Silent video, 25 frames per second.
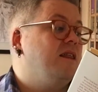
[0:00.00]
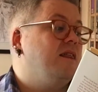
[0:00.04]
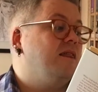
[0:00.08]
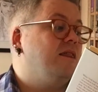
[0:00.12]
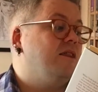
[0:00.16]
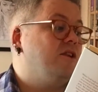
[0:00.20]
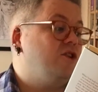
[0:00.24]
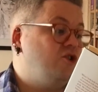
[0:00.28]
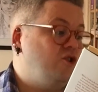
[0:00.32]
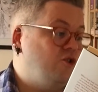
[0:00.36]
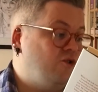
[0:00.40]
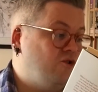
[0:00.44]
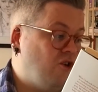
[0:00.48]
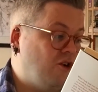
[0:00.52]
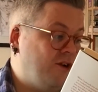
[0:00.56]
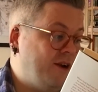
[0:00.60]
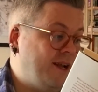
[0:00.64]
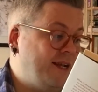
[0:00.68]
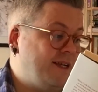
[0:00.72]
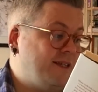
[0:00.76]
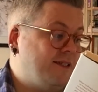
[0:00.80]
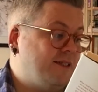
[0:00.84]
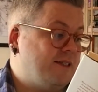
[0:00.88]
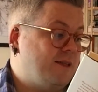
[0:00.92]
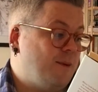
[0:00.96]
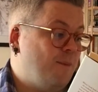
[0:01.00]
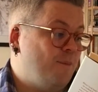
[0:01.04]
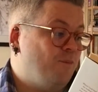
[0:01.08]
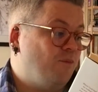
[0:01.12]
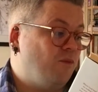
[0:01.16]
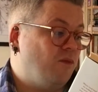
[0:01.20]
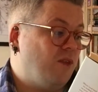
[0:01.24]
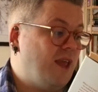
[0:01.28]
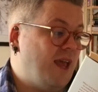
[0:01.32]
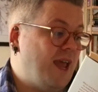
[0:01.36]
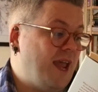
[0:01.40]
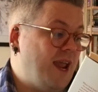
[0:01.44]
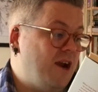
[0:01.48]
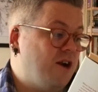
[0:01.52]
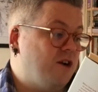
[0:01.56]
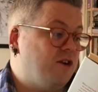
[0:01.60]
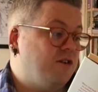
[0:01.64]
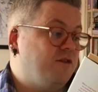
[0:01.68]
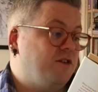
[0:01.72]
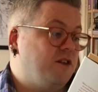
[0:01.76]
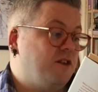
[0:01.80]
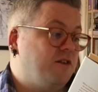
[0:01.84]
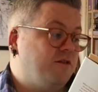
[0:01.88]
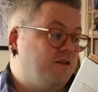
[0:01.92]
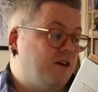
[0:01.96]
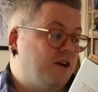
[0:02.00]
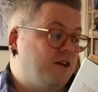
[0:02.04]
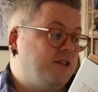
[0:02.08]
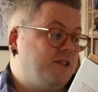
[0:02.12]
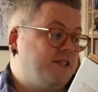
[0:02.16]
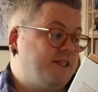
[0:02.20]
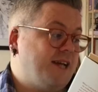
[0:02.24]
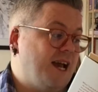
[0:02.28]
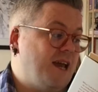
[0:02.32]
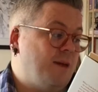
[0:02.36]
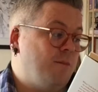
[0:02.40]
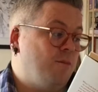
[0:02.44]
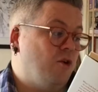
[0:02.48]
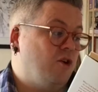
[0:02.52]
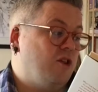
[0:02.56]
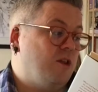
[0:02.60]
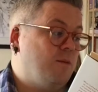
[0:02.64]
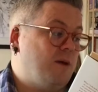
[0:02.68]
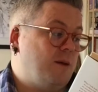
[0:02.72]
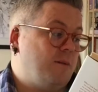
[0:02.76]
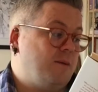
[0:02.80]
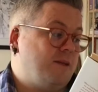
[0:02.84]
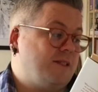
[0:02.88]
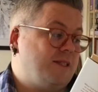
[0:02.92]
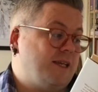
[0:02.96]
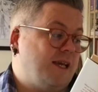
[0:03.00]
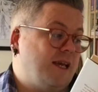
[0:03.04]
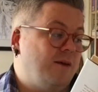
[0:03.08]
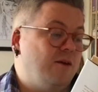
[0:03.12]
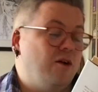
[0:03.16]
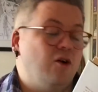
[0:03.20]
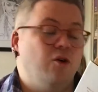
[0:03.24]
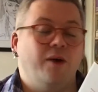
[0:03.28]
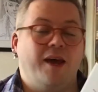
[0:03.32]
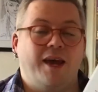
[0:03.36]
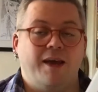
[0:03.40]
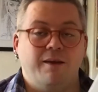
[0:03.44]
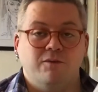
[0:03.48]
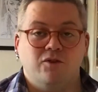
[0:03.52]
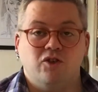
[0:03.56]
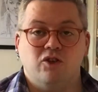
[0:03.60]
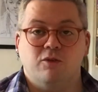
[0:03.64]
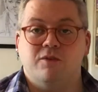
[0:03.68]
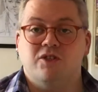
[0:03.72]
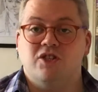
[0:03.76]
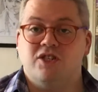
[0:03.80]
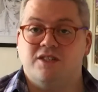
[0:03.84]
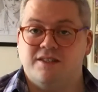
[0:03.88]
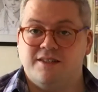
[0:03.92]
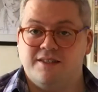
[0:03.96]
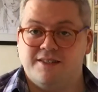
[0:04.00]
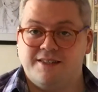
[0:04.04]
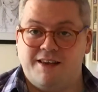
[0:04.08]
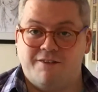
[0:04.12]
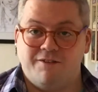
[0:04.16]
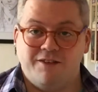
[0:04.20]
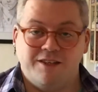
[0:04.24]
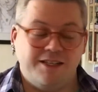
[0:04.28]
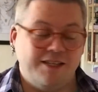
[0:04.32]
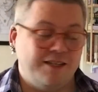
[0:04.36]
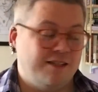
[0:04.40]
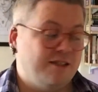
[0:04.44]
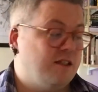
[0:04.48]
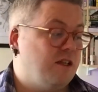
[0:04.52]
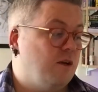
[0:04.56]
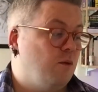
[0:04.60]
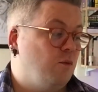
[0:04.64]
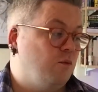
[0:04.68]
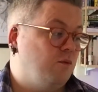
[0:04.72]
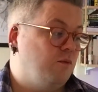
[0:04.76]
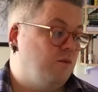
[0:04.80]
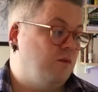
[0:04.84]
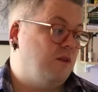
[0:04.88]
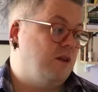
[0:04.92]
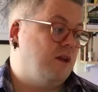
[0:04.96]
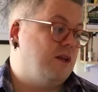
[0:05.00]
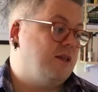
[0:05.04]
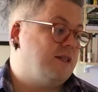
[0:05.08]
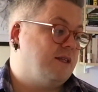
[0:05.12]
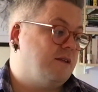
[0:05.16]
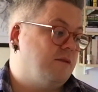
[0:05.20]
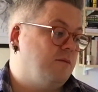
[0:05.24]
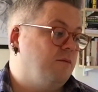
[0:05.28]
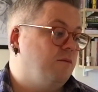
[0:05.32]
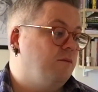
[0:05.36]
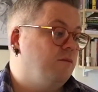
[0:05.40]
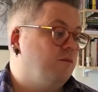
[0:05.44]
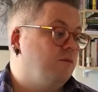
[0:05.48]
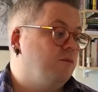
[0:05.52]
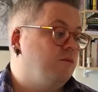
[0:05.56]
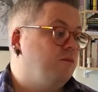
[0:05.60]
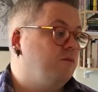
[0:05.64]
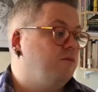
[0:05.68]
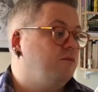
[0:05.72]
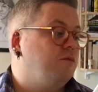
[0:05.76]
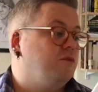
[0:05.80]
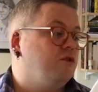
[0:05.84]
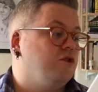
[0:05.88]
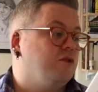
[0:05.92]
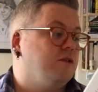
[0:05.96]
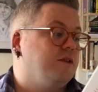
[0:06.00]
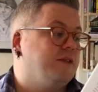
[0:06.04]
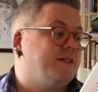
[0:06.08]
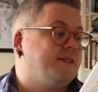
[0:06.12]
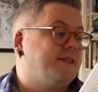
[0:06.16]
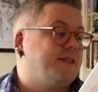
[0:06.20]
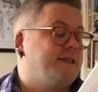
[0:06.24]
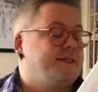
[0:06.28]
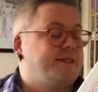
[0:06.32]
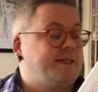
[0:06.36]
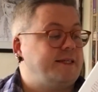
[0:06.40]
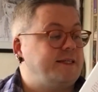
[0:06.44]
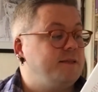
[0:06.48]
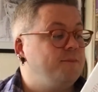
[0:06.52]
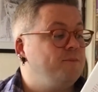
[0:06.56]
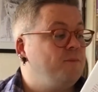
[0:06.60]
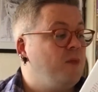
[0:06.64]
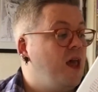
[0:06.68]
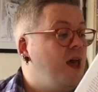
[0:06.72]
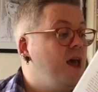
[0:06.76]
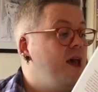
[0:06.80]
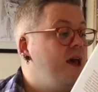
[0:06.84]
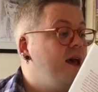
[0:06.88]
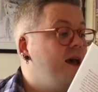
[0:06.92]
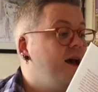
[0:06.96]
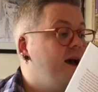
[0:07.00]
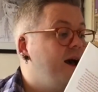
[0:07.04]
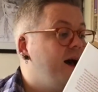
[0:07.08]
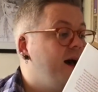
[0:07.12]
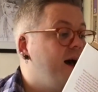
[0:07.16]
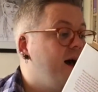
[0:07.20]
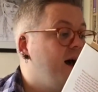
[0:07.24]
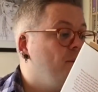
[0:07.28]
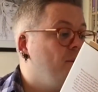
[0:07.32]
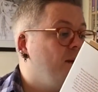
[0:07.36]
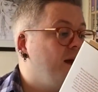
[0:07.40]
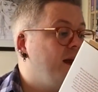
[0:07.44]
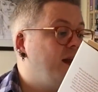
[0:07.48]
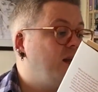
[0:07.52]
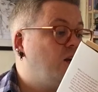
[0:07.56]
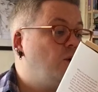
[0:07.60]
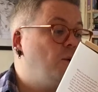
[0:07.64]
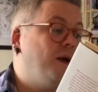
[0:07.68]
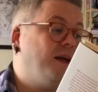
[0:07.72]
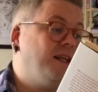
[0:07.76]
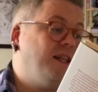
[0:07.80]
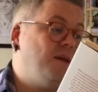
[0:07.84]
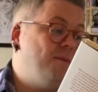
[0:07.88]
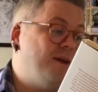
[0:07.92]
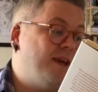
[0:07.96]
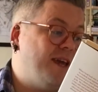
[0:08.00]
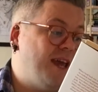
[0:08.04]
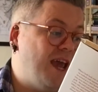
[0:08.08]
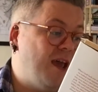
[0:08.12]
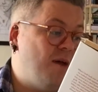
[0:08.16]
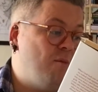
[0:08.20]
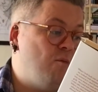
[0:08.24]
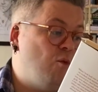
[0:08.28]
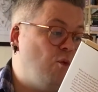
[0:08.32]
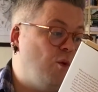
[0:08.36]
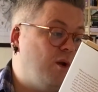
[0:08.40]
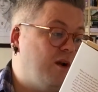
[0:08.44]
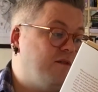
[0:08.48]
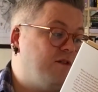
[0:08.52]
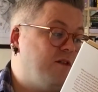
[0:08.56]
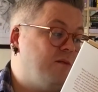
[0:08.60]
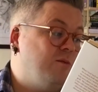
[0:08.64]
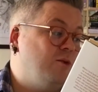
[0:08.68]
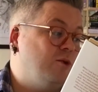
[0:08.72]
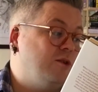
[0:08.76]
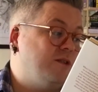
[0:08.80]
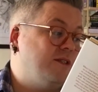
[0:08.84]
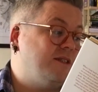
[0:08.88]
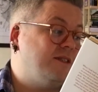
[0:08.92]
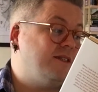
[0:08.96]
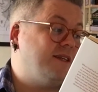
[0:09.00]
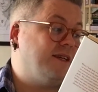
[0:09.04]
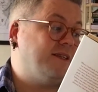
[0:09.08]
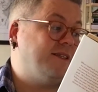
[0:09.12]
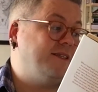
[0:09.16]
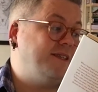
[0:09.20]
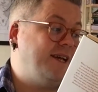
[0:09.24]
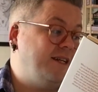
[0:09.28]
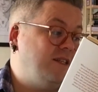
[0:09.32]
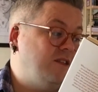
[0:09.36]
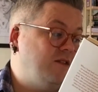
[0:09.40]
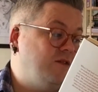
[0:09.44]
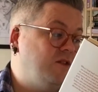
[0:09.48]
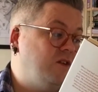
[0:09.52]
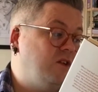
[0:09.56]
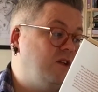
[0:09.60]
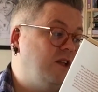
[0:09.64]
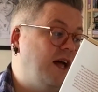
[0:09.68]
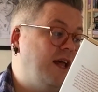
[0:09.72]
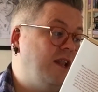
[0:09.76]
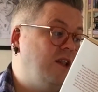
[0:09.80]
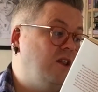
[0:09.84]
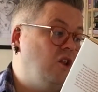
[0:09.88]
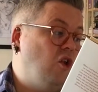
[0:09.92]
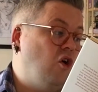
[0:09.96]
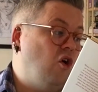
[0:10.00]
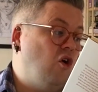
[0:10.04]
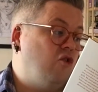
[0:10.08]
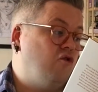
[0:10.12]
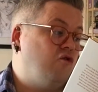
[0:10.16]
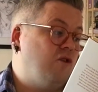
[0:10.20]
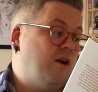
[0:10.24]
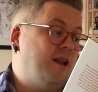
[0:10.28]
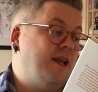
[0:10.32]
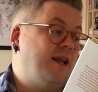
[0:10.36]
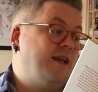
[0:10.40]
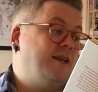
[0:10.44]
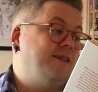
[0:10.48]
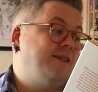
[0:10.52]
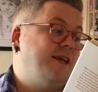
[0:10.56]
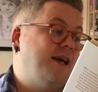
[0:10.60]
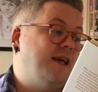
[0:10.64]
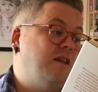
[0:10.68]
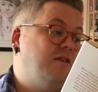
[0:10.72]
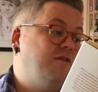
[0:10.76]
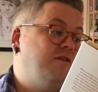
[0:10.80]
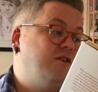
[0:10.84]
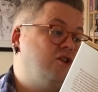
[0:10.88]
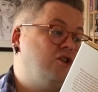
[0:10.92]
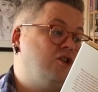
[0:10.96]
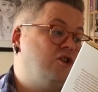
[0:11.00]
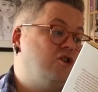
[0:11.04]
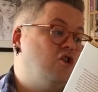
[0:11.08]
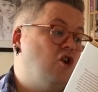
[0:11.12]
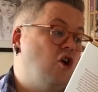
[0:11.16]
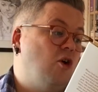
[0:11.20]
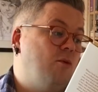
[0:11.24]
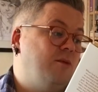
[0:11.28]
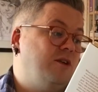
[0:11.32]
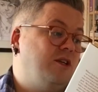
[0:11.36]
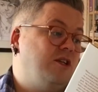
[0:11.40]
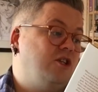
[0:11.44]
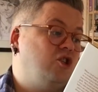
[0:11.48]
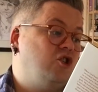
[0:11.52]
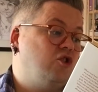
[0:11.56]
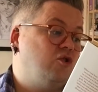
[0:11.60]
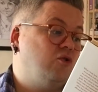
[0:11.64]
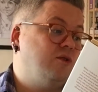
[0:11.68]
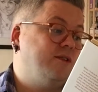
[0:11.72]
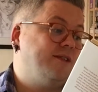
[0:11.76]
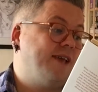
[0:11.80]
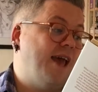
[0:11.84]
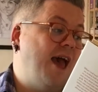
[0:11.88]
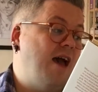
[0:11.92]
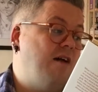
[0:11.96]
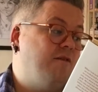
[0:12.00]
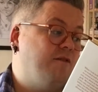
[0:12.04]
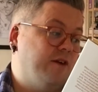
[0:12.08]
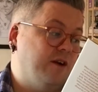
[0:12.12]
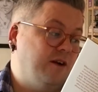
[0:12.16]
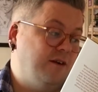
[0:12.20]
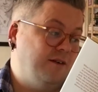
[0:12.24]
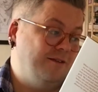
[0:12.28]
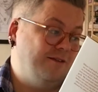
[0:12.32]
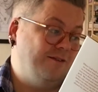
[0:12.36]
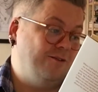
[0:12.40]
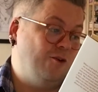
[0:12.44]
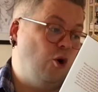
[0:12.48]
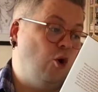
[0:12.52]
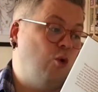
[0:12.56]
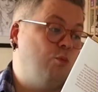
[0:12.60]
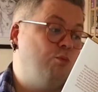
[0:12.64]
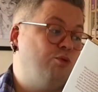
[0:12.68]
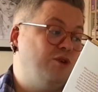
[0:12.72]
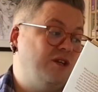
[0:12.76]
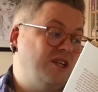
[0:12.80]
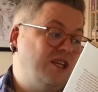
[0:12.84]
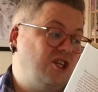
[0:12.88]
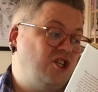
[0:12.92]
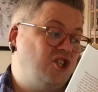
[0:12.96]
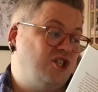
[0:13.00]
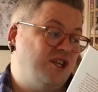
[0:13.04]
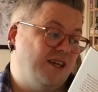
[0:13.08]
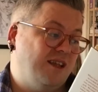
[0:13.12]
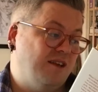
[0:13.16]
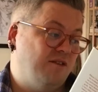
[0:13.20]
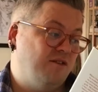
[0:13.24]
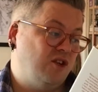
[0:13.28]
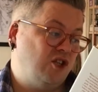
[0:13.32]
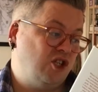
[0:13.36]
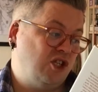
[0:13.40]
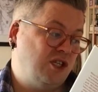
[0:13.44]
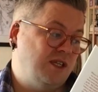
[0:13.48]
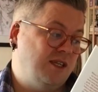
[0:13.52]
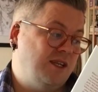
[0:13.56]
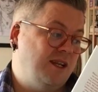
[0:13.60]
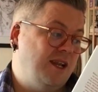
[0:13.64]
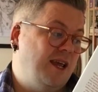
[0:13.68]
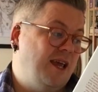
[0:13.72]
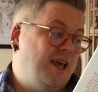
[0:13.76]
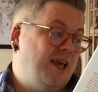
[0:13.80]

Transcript: the Two Ronnies aired for the first time on the BBC. Okay, so it was just the 70s, they didn't do the 60s. It quickly became one of the most successful and long-running television comedy shows ever on British television,